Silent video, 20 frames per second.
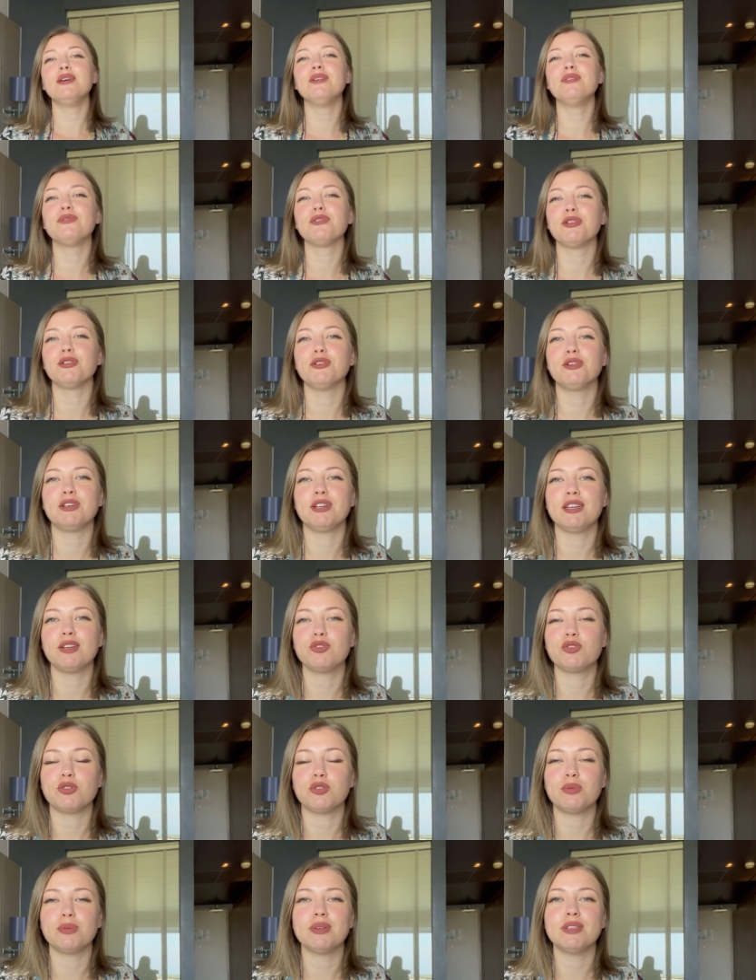for learning
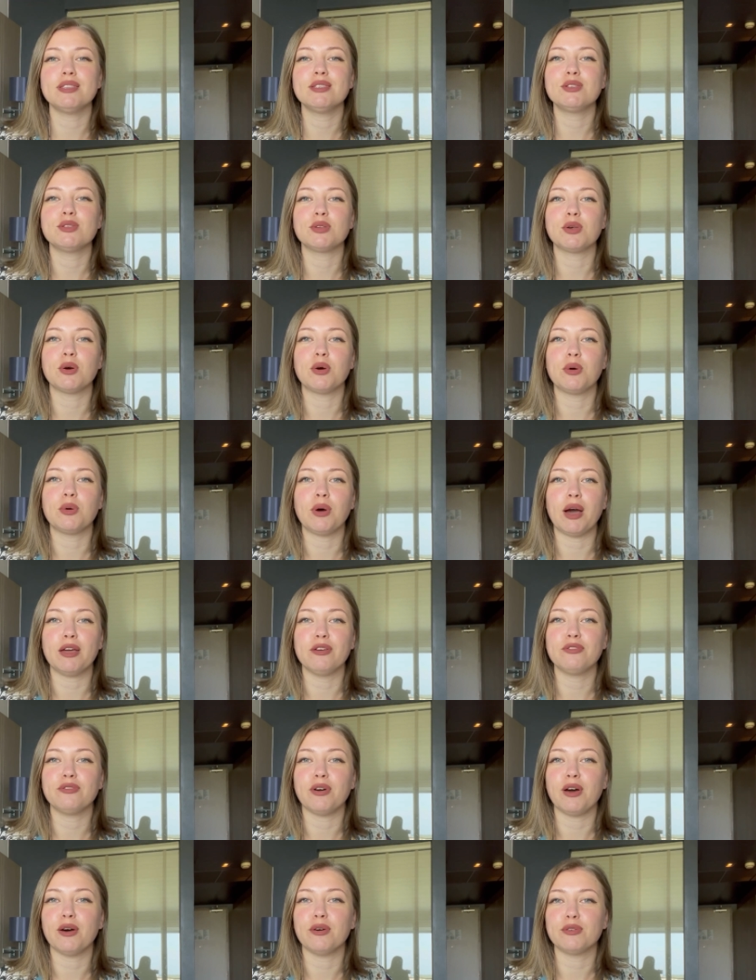German, so I
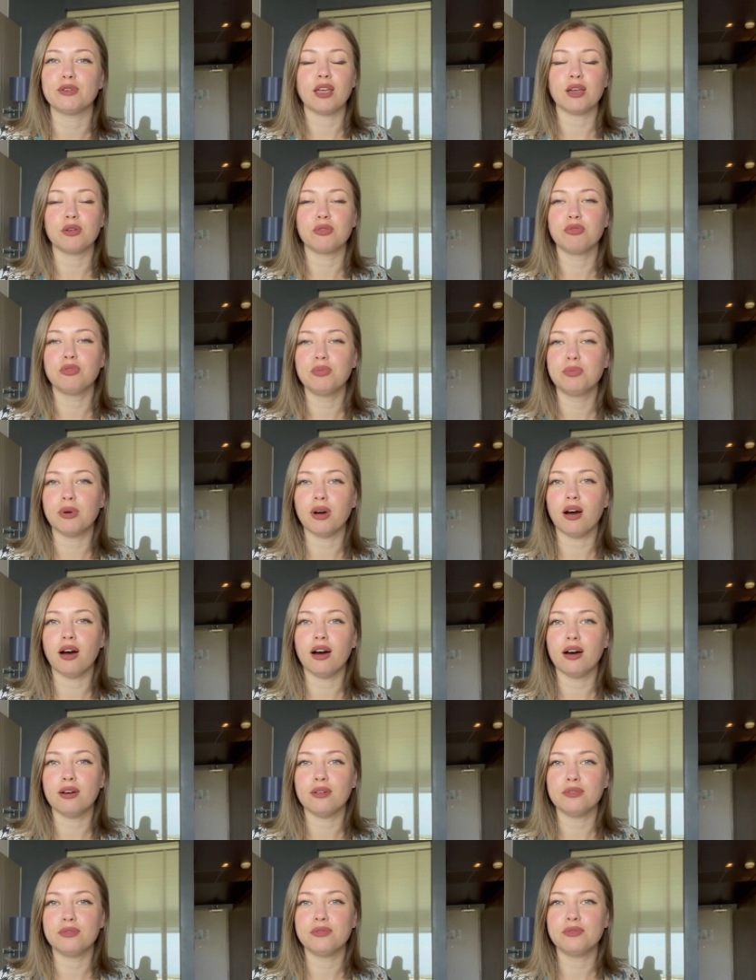found a group
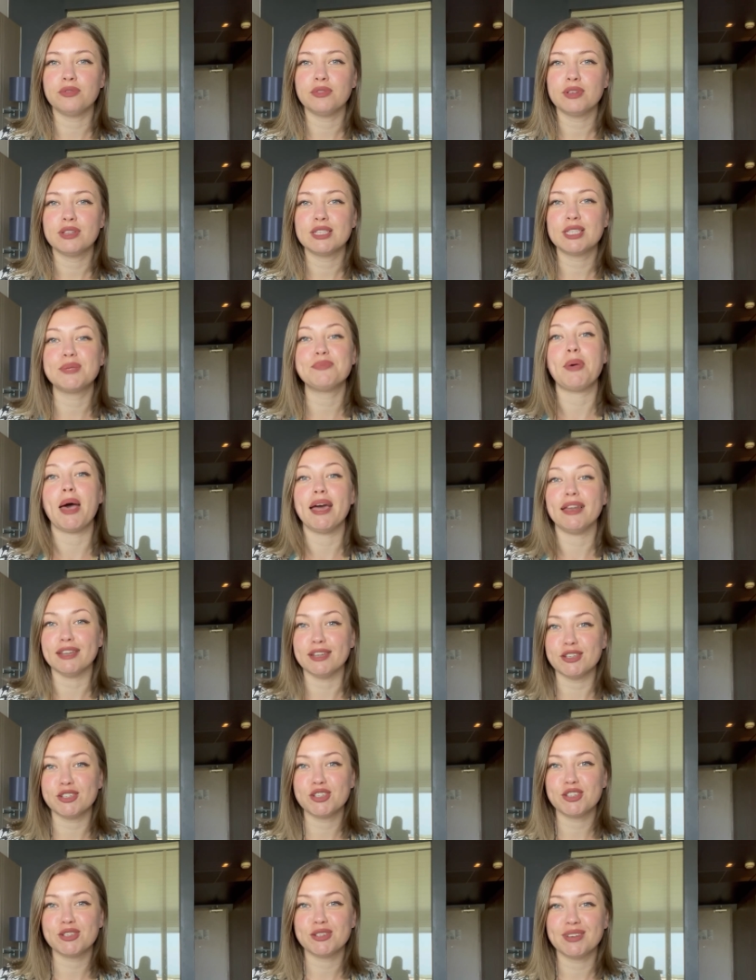of
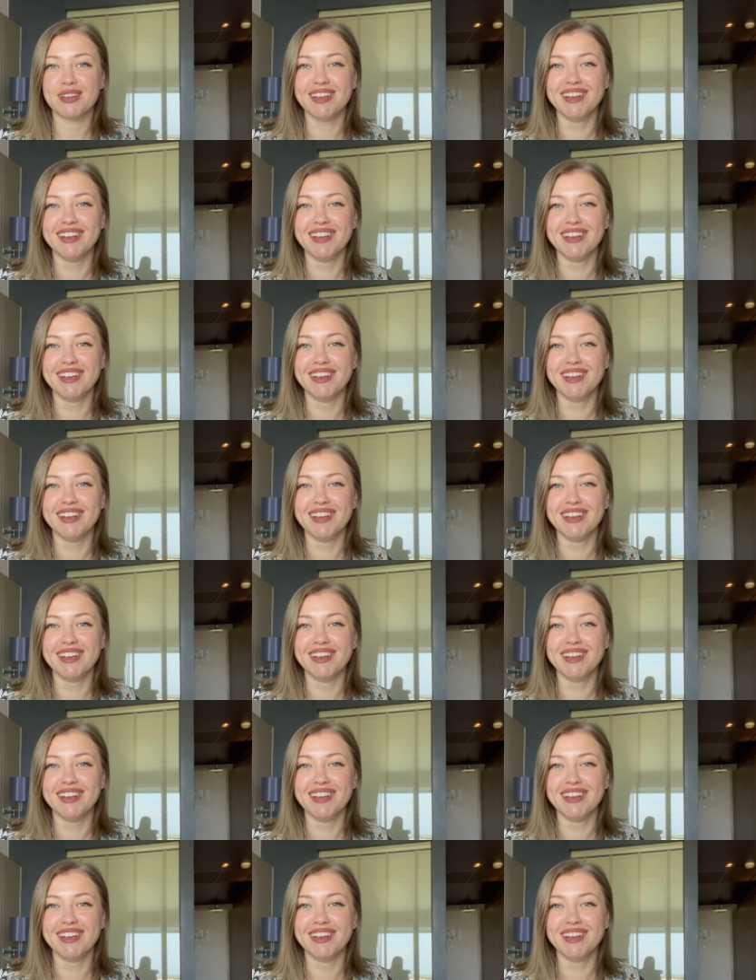Spanish.